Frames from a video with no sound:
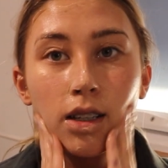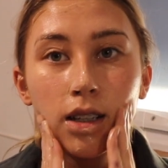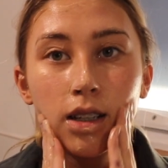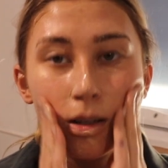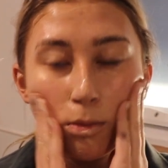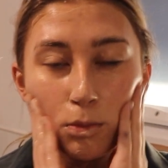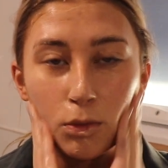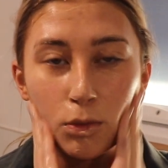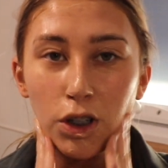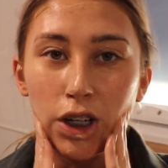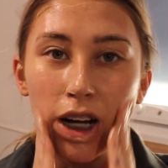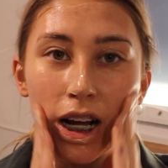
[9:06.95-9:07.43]

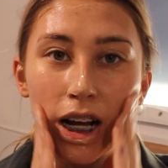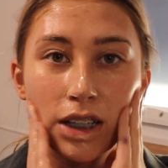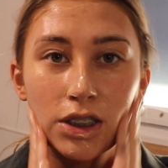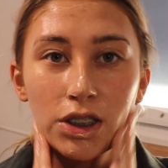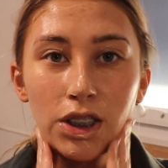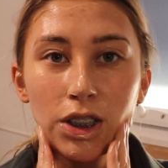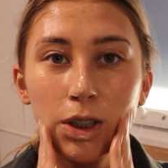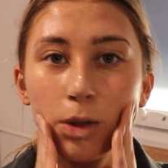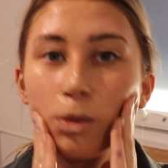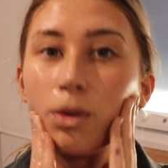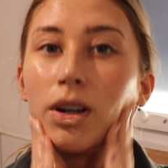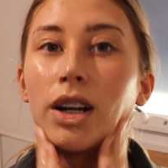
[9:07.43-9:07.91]
I'm not
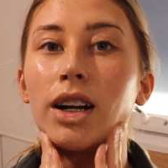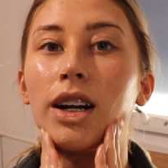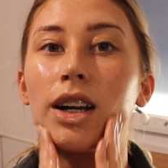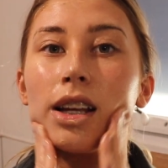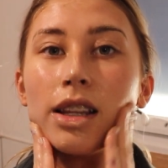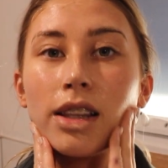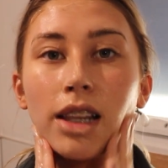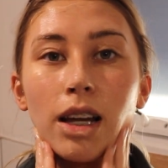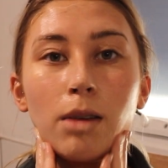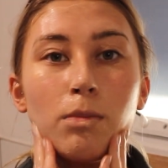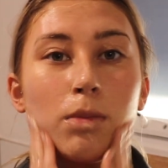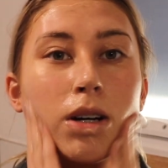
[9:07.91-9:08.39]
actually
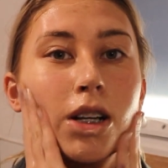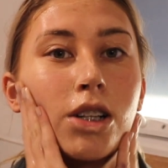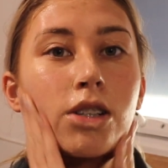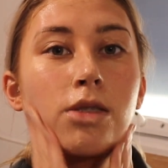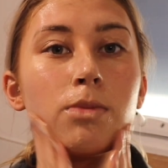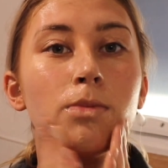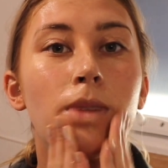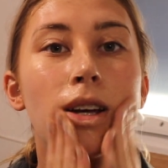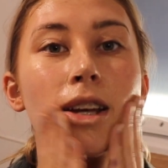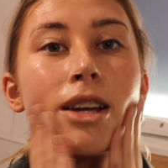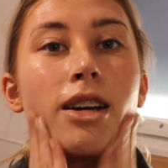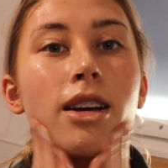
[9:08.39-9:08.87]
wearing that
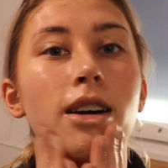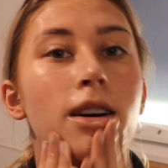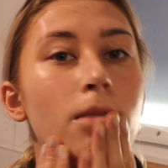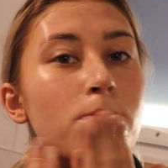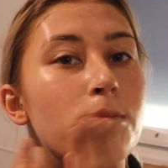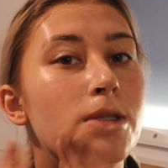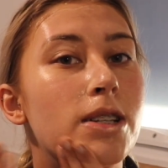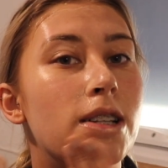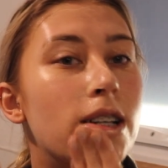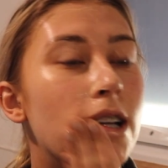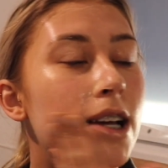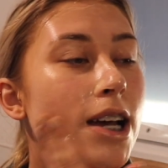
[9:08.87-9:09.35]
much
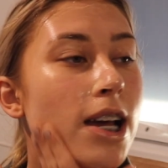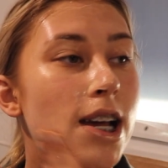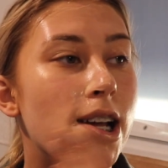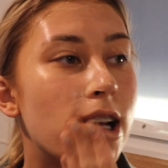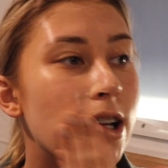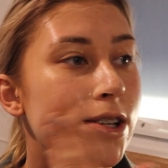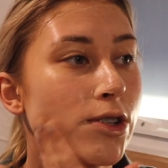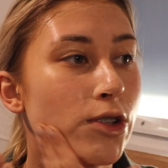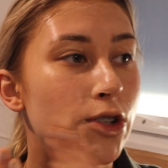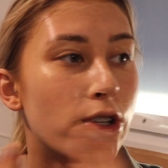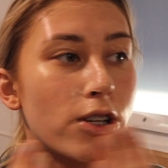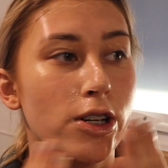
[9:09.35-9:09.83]
makeup
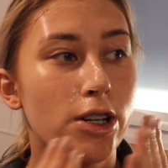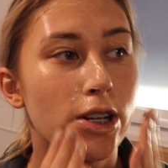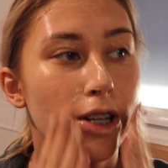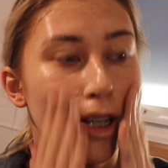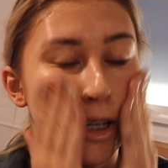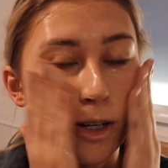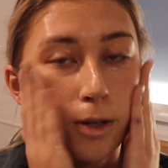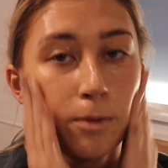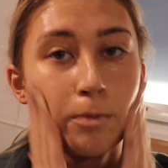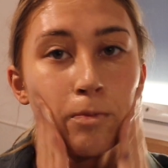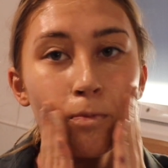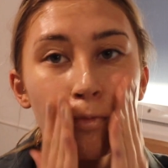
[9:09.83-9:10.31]
today, so
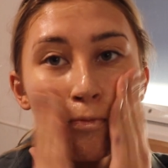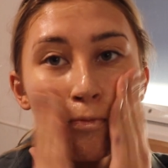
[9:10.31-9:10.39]
it